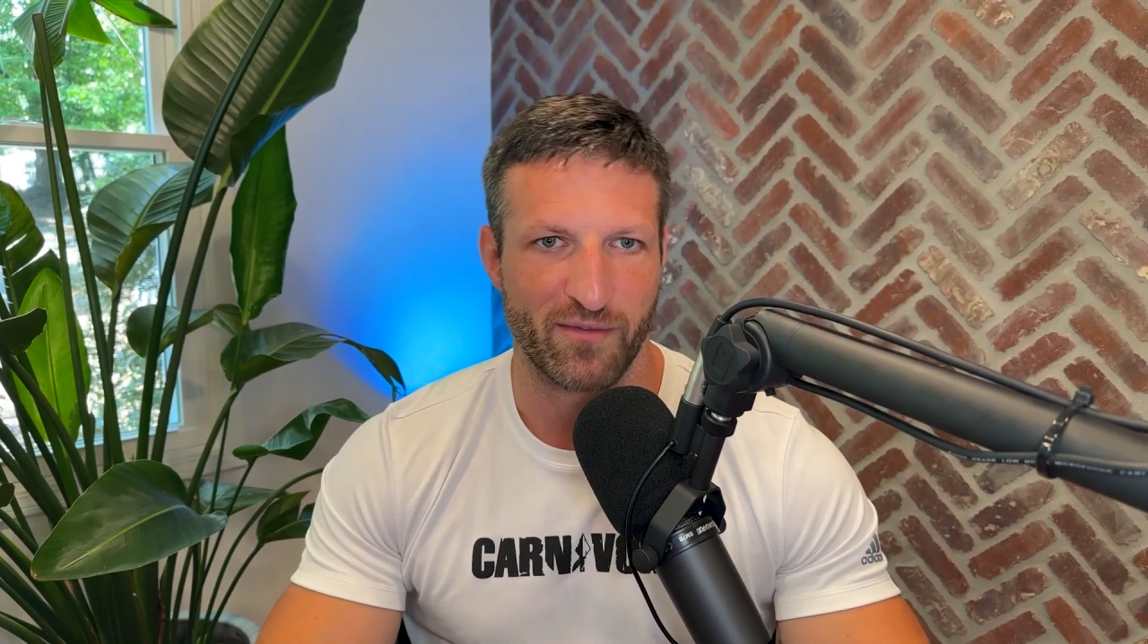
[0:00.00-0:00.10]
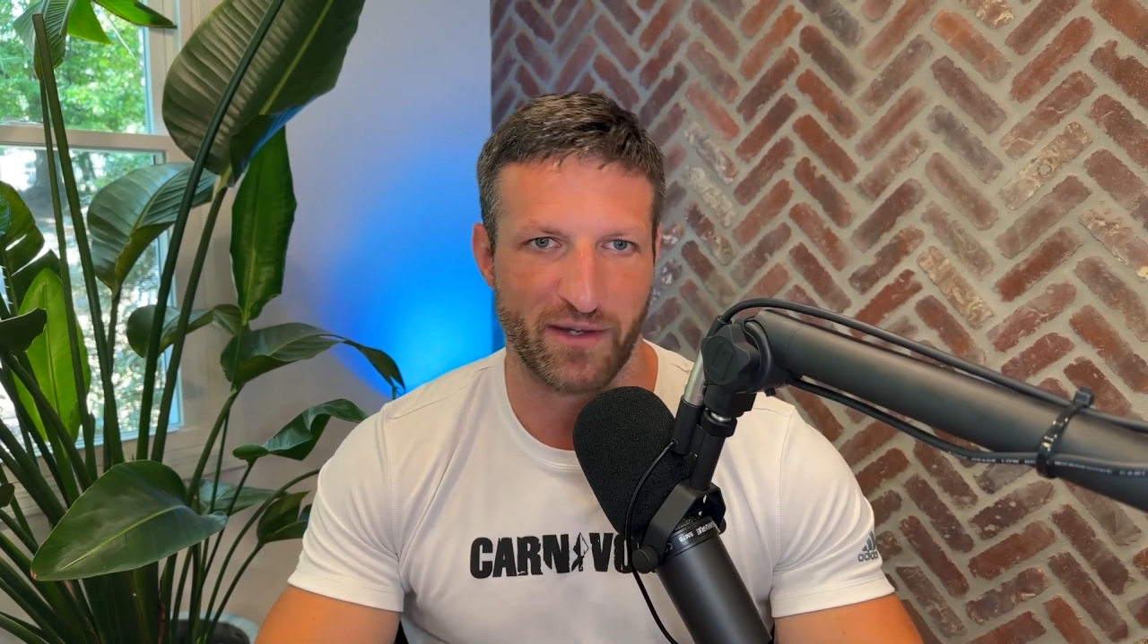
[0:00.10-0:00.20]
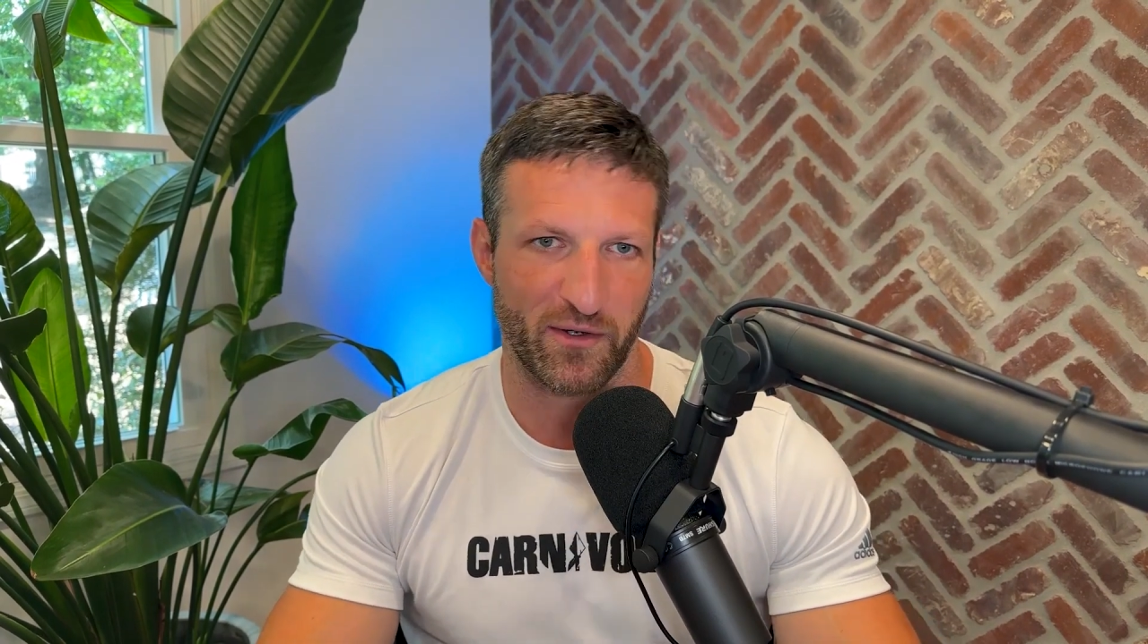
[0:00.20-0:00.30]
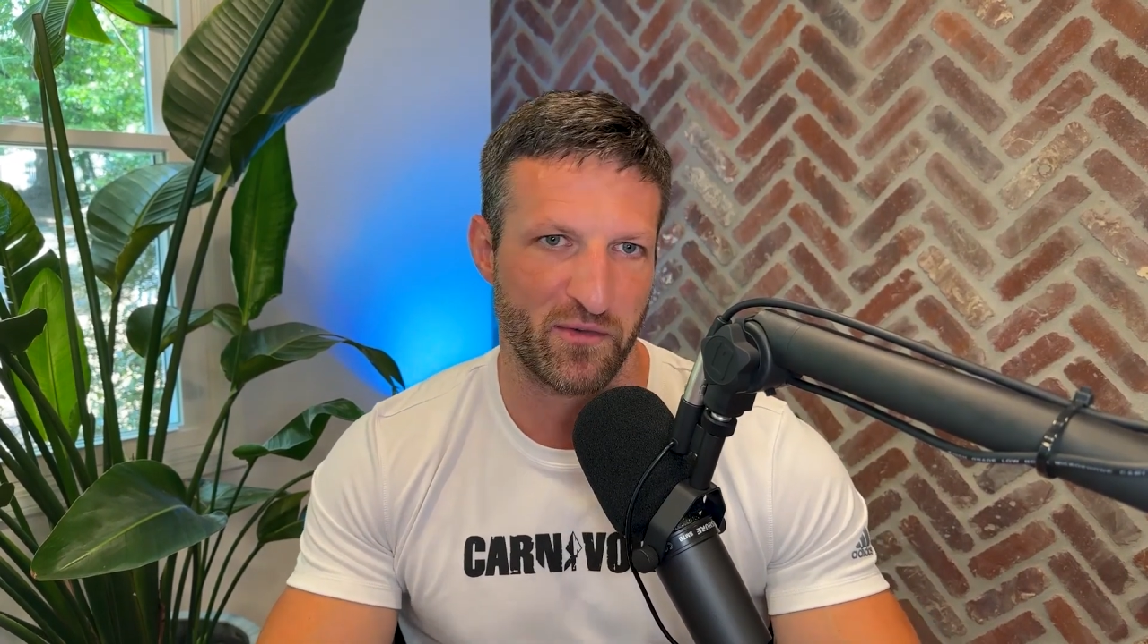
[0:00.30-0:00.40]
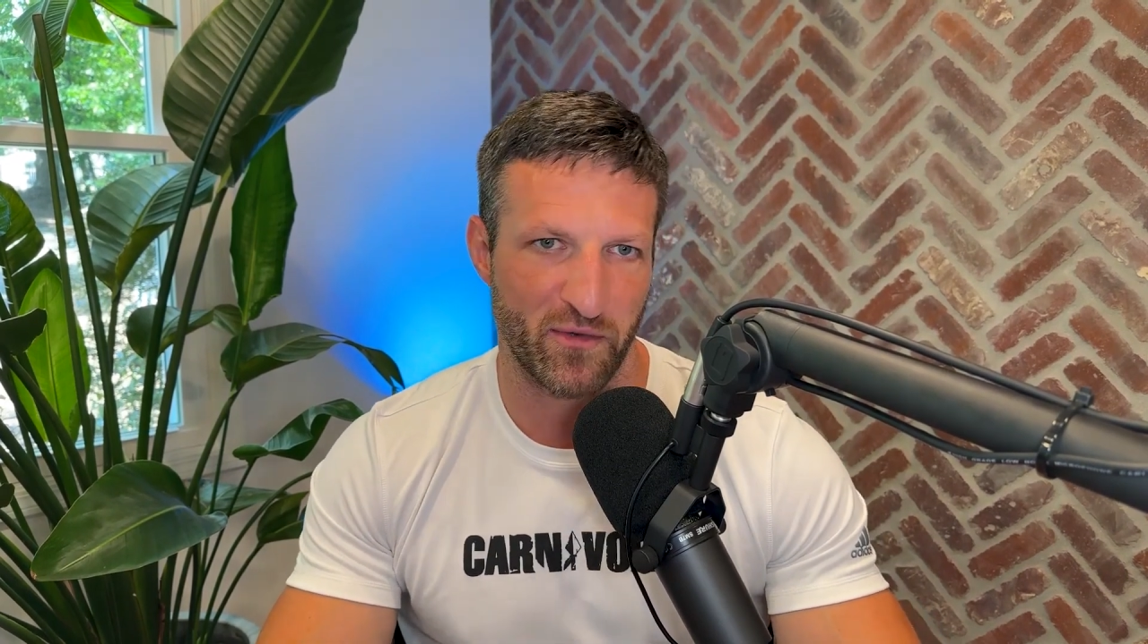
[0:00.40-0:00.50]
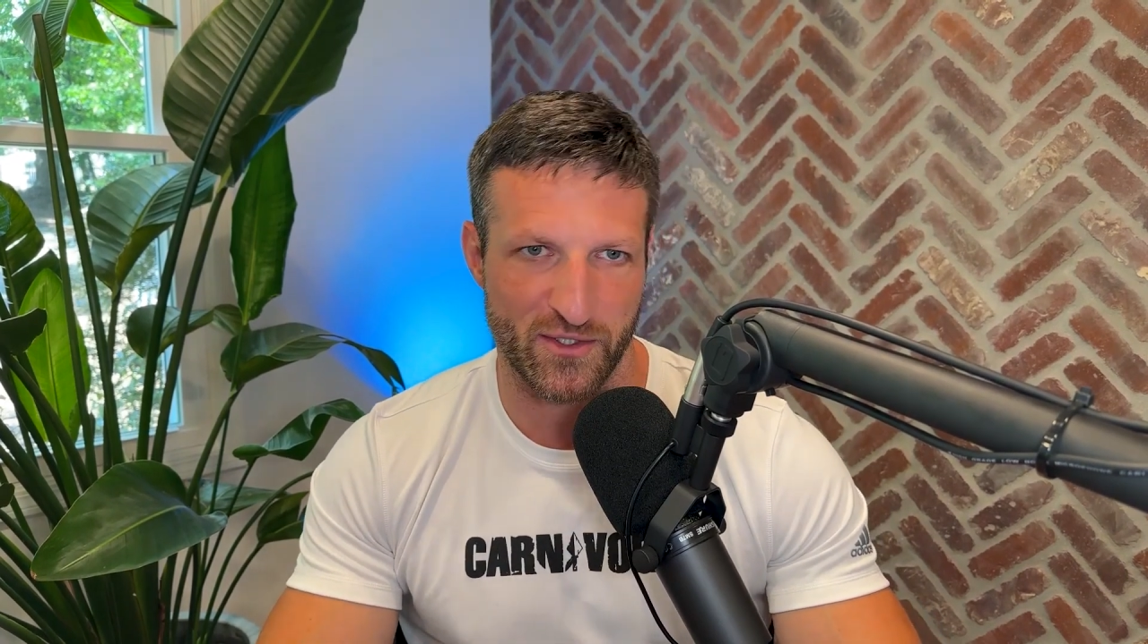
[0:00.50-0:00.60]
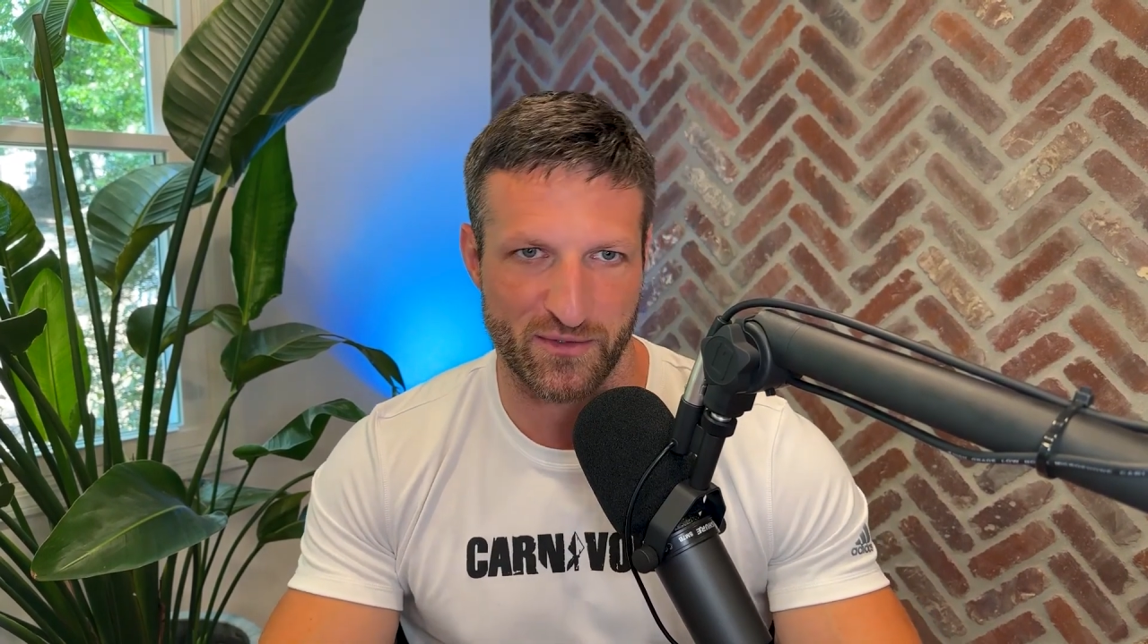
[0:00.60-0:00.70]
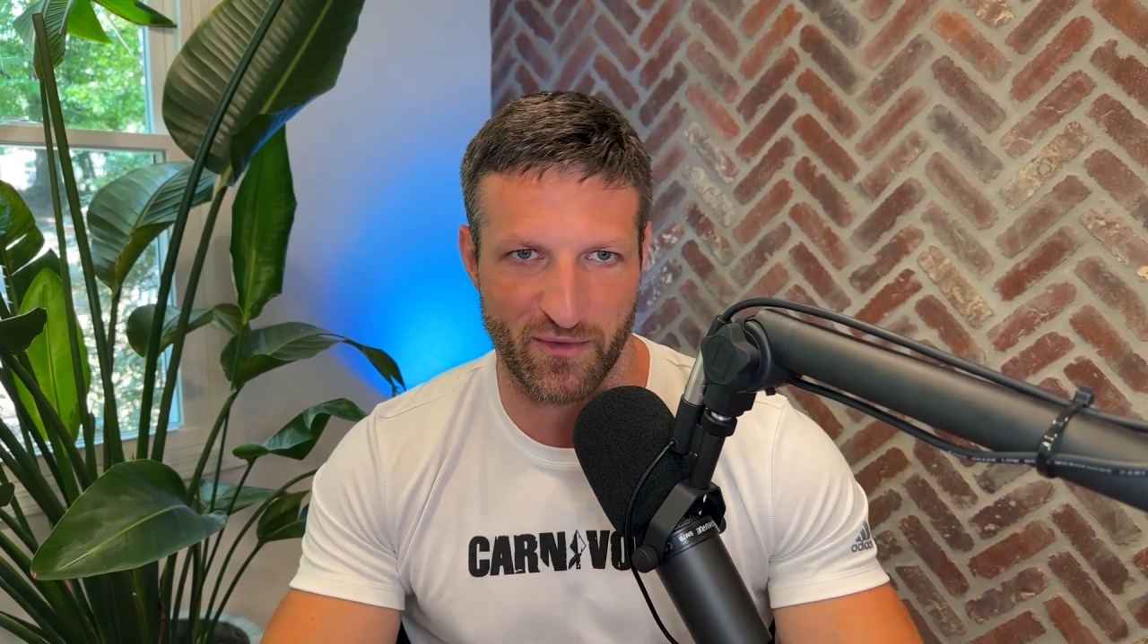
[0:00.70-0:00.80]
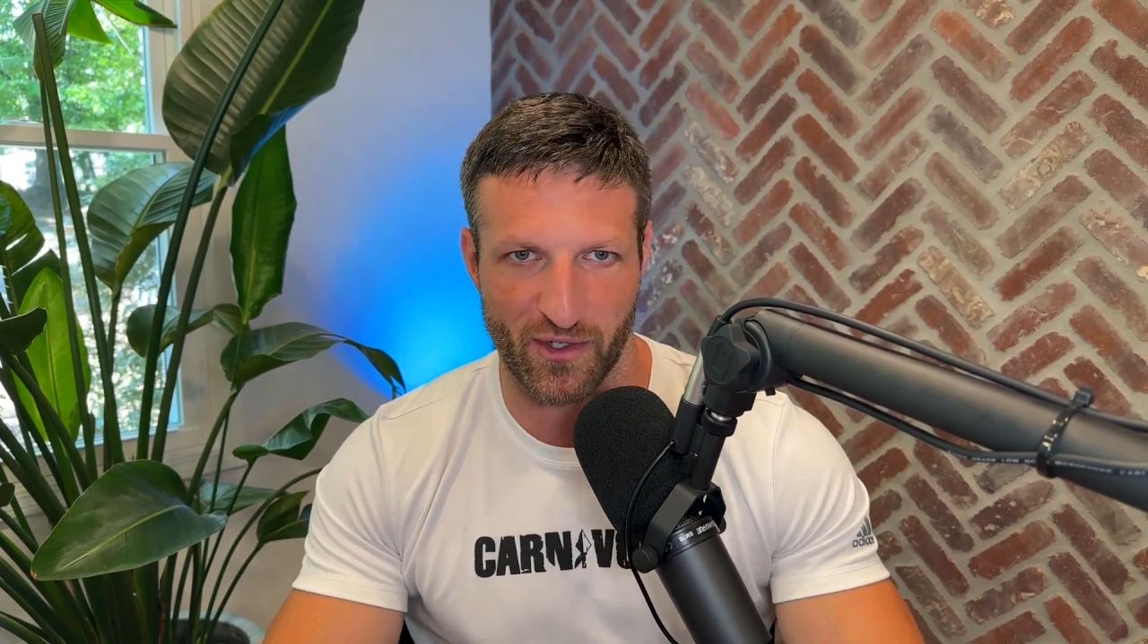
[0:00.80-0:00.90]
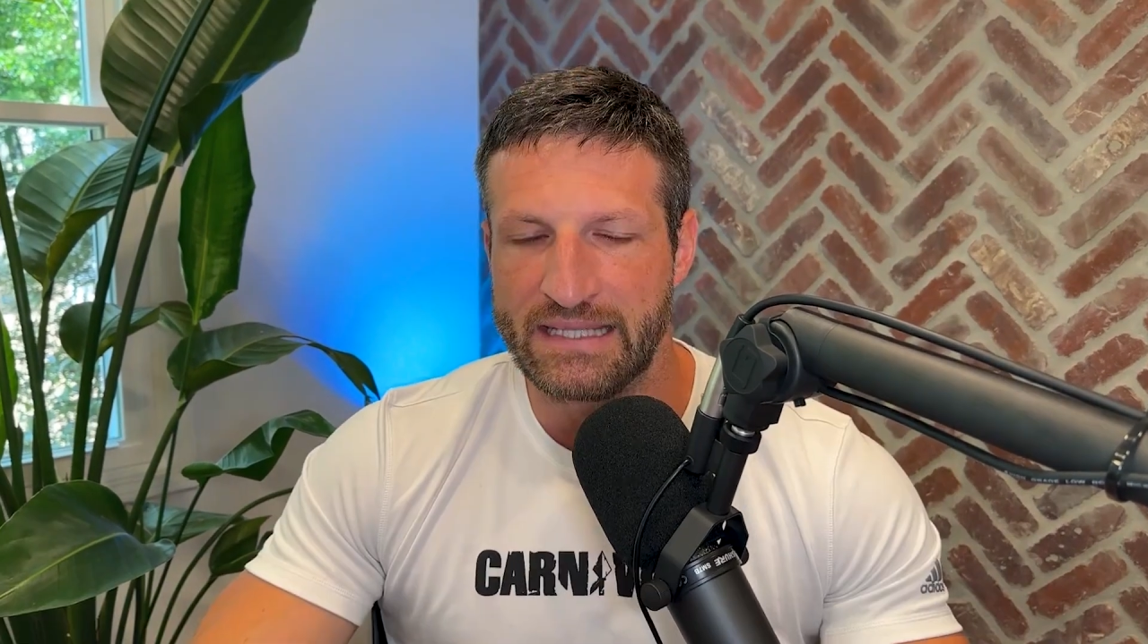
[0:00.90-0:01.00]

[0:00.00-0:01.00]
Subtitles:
very first flock.